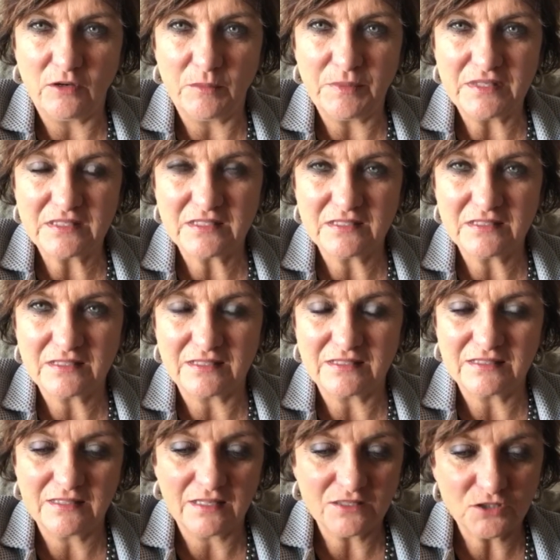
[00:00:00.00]
your business and
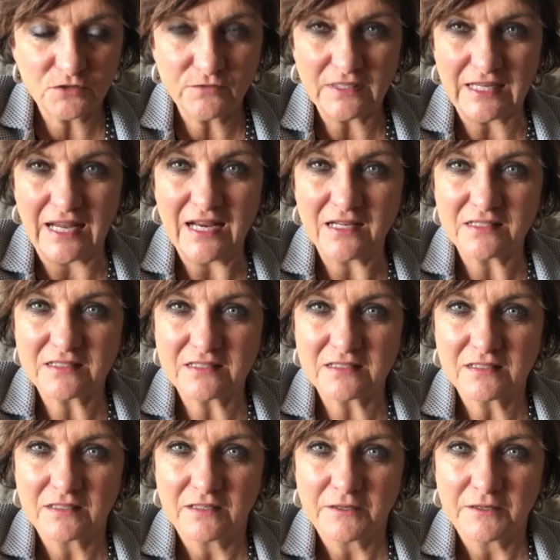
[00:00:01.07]
start to relax.